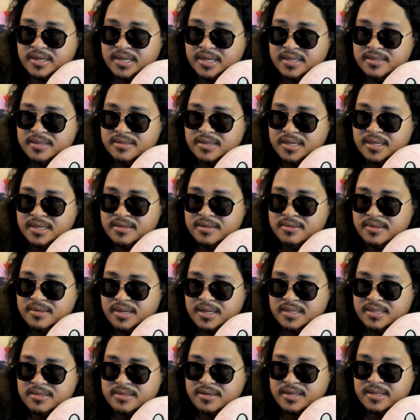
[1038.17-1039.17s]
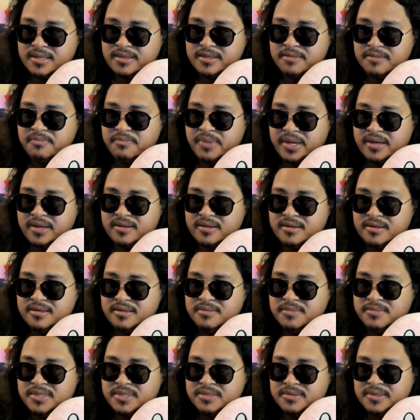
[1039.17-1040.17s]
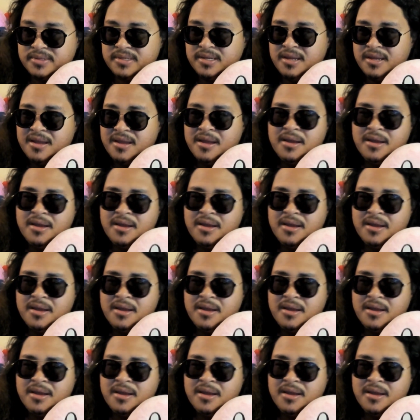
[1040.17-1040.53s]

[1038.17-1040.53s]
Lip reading: I try to think back on them, because like,